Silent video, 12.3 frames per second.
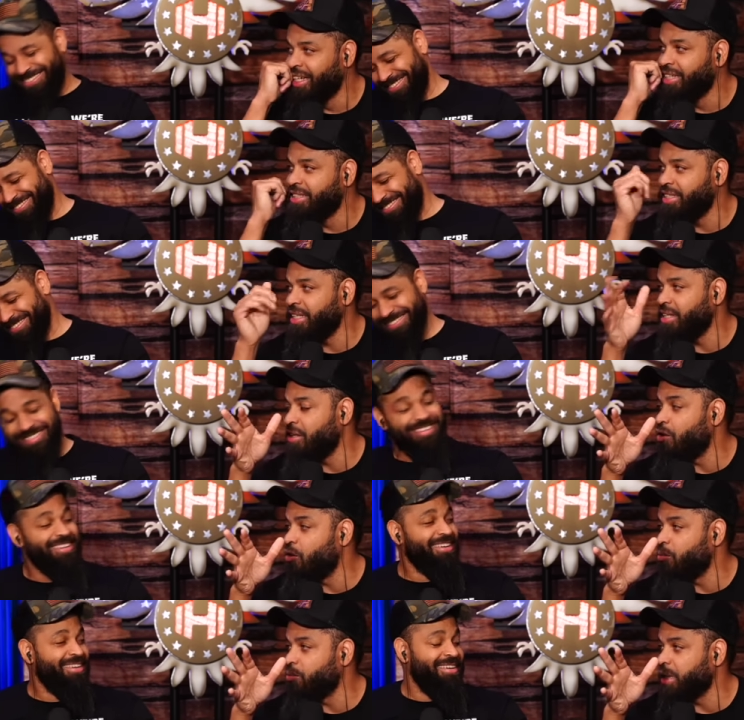Speaker 1: She at
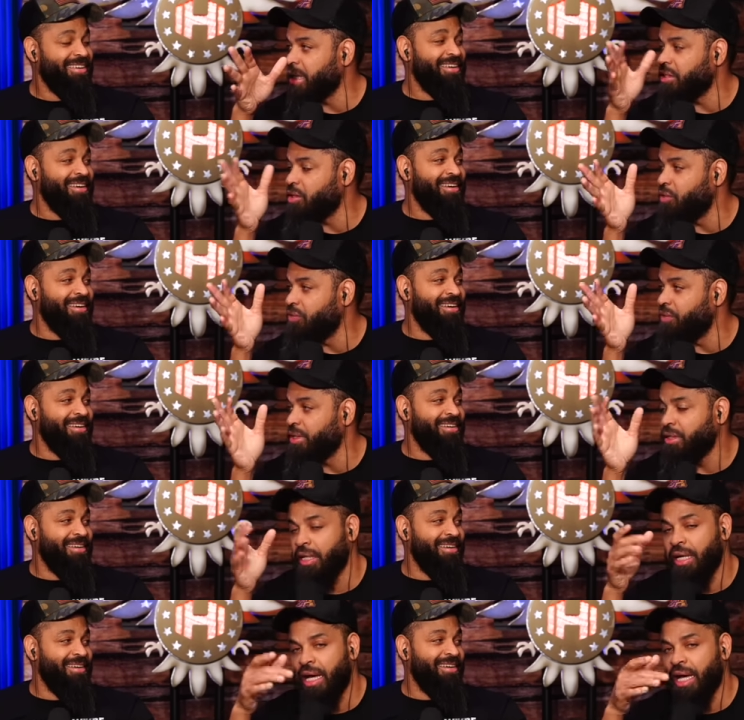home got COVID
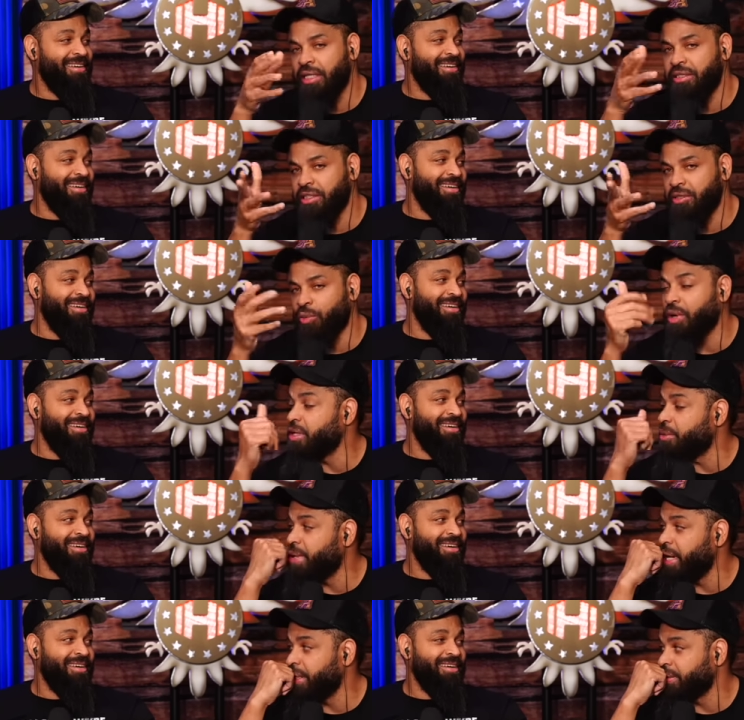and she's wearing a
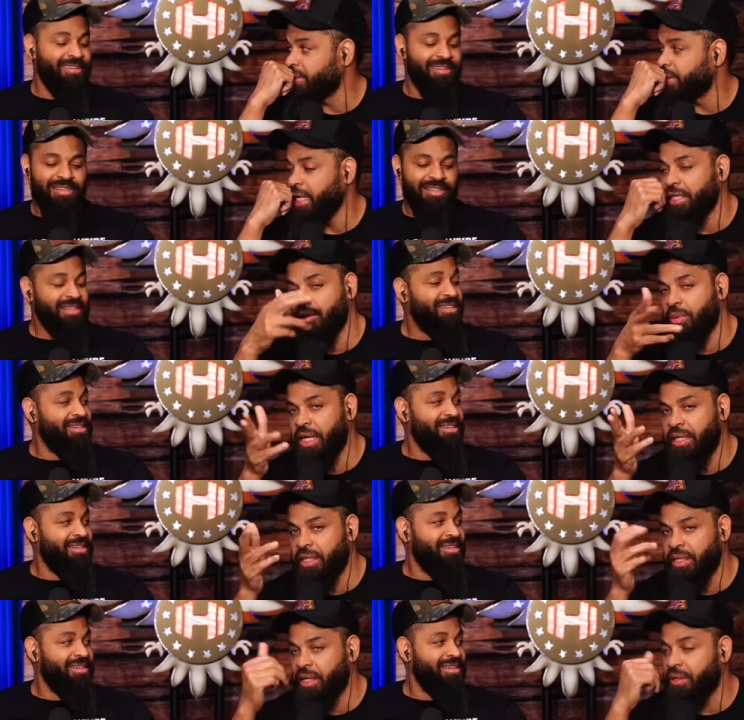mask. Ain't nobody
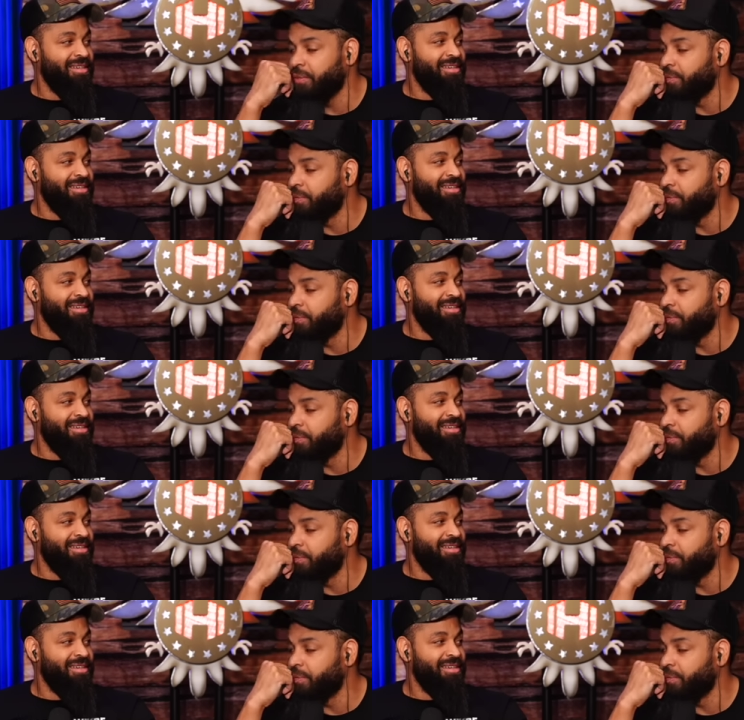in there.